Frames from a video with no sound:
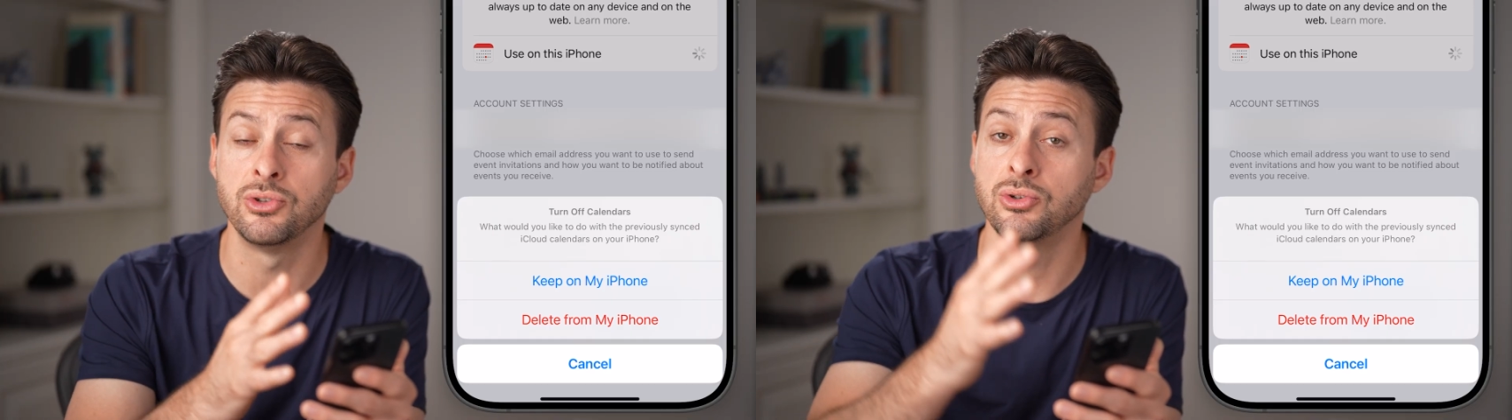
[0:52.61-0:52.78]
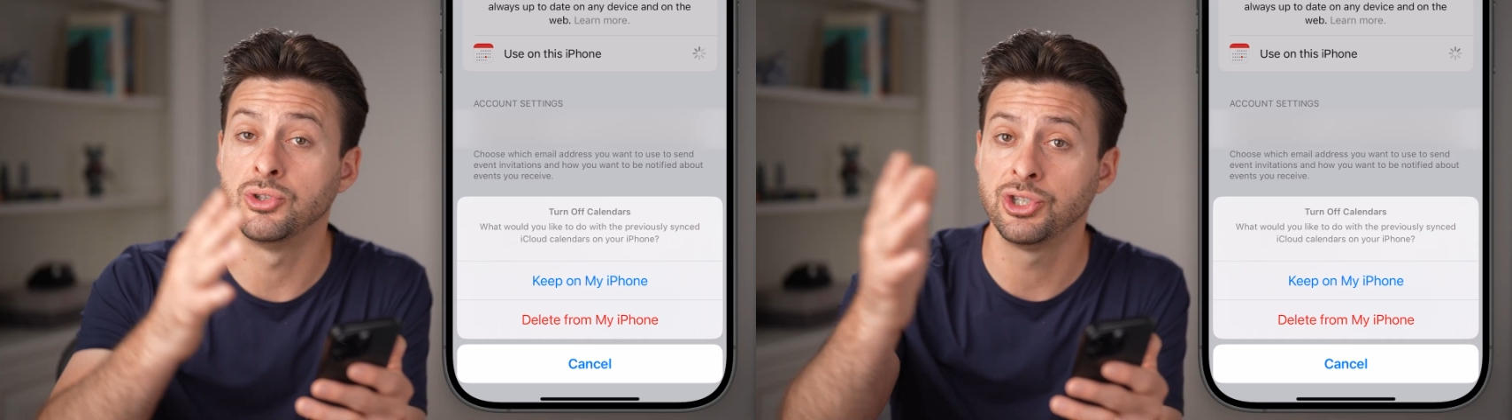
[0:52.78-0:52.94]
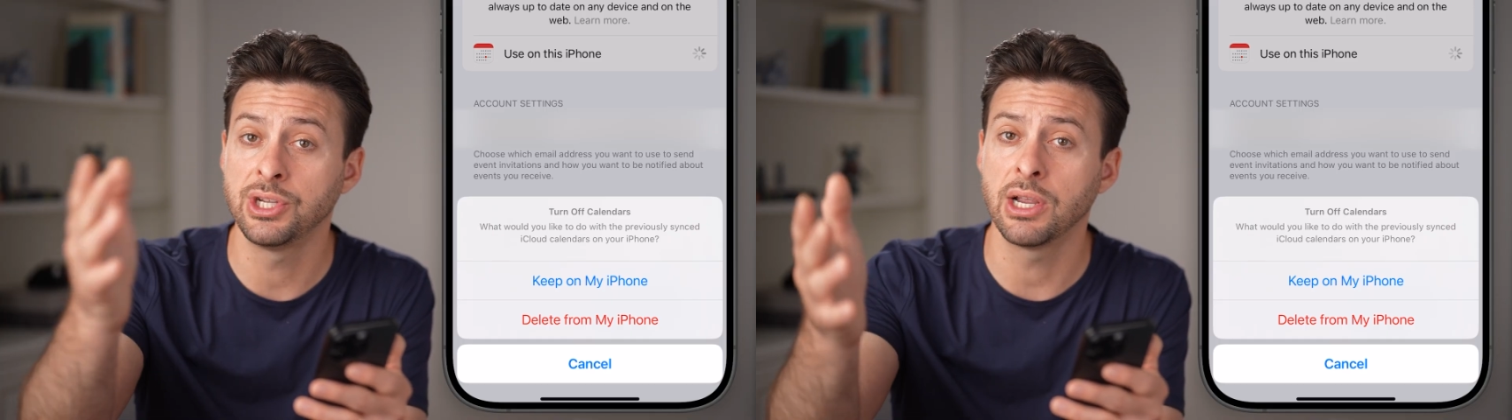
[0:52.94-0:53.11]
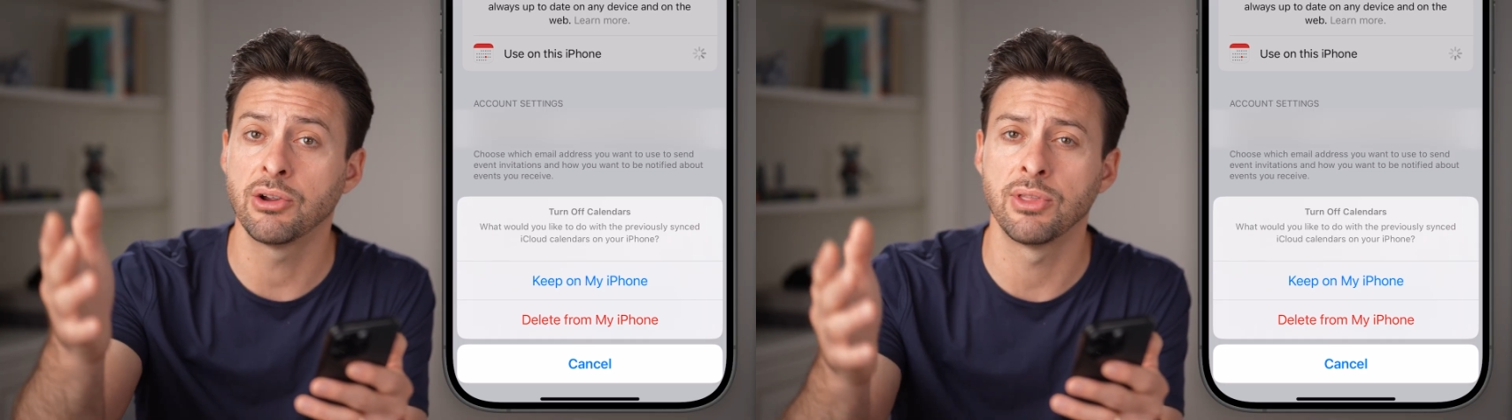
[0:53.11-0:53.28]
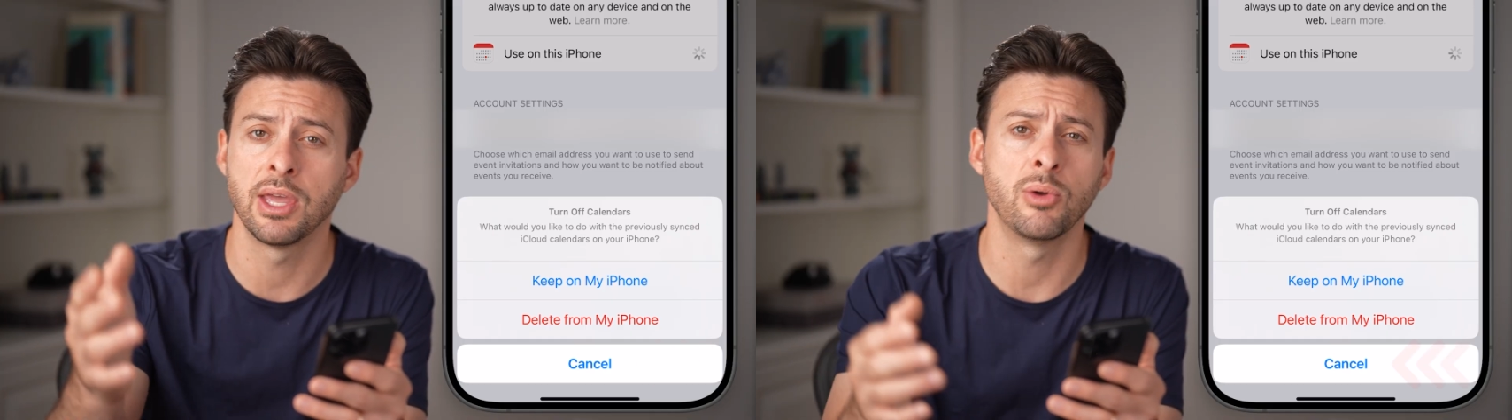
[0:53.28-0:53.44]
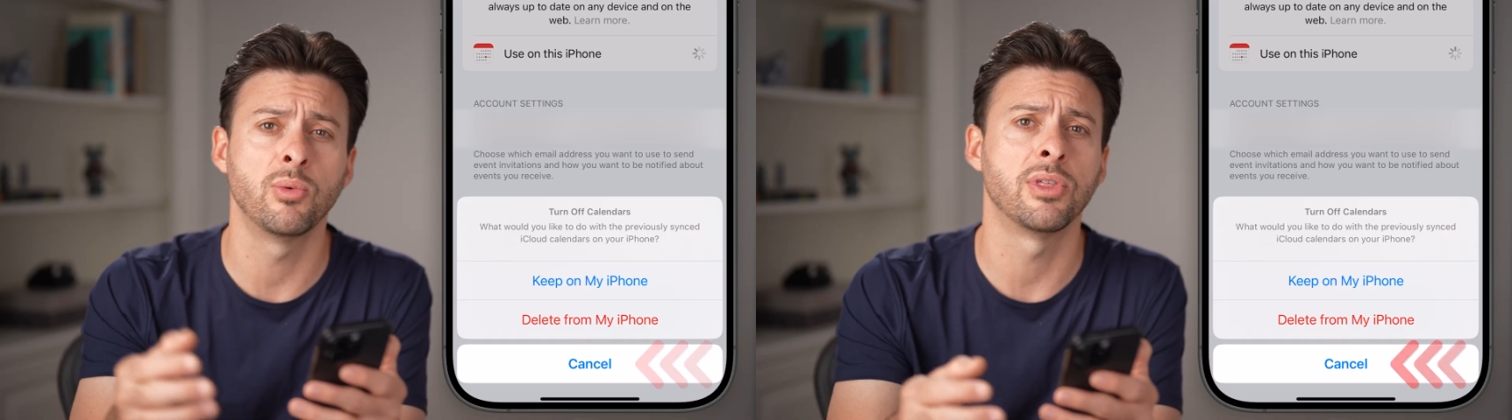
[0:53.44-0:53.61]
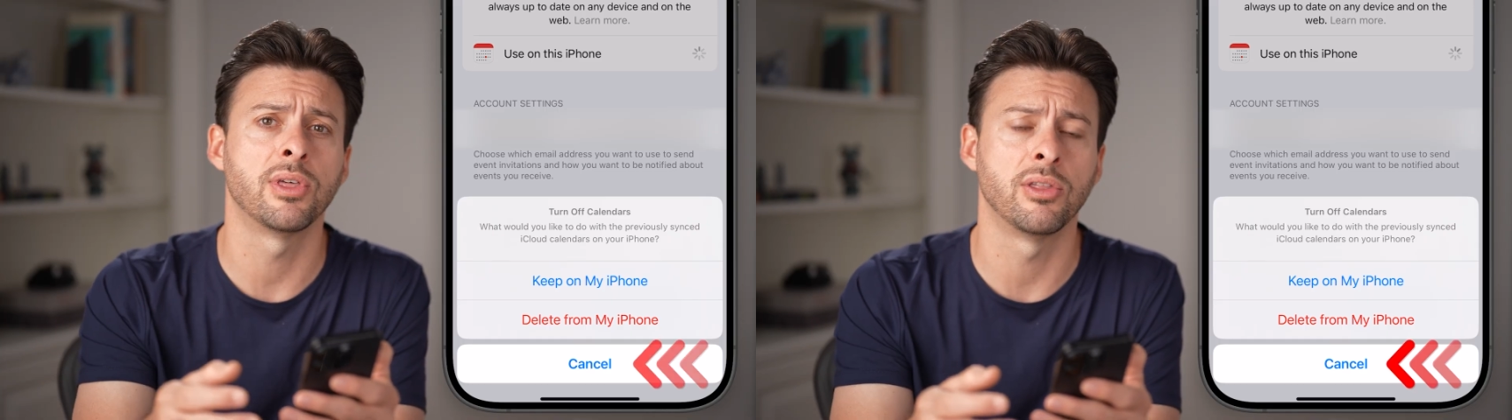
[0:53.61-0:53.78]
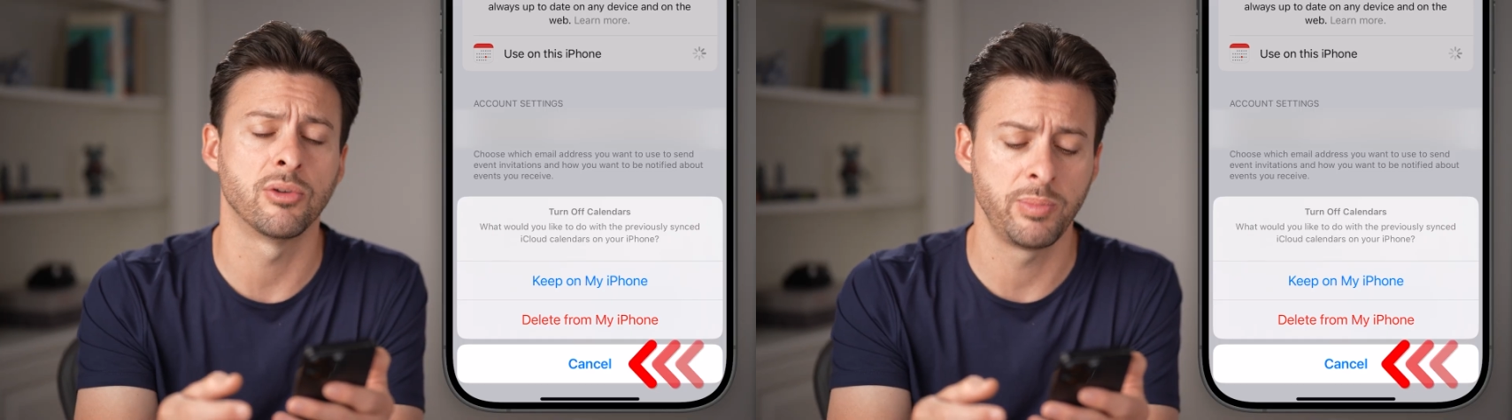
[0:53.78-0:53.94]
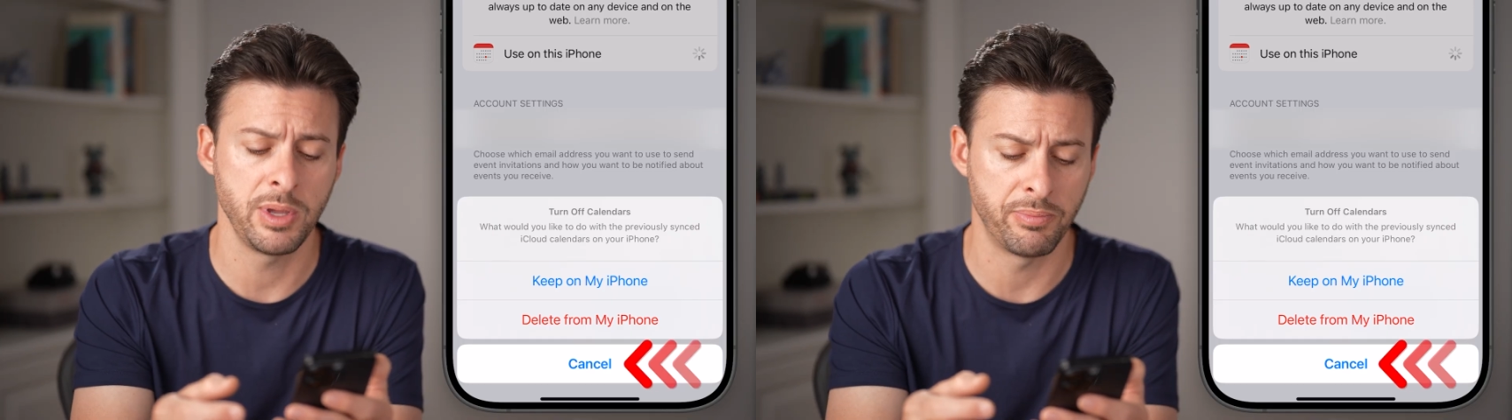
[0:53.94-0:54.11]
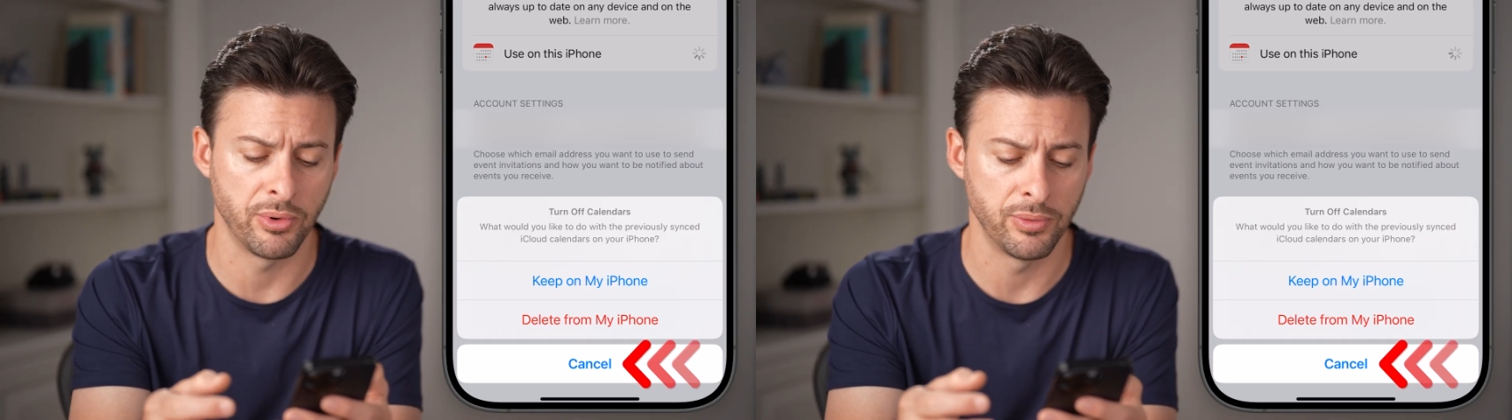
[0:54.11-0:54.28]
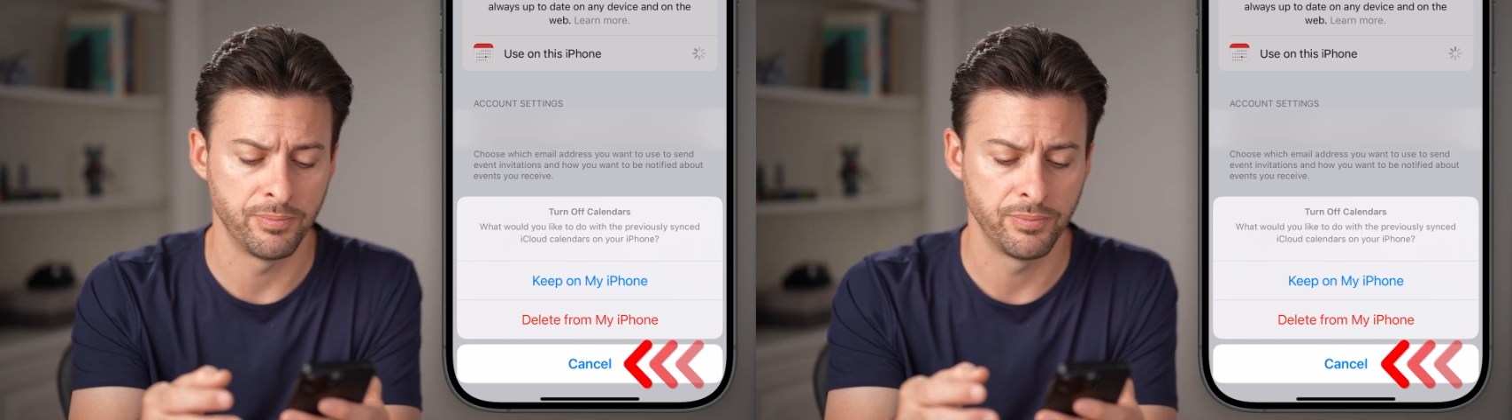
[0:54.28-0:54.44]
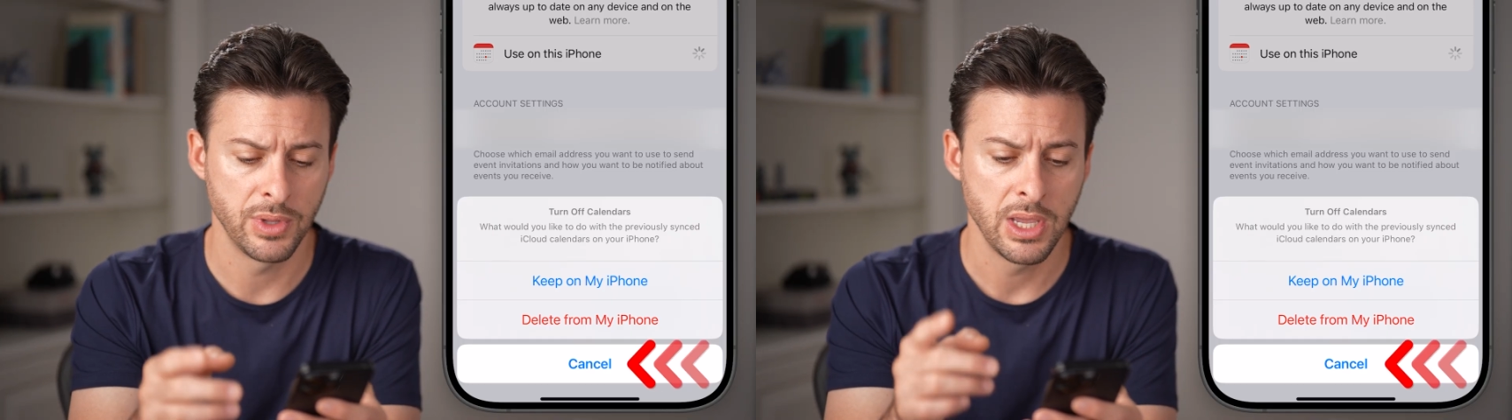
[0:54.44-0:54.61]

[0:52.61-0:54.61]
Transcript: to share then with other people.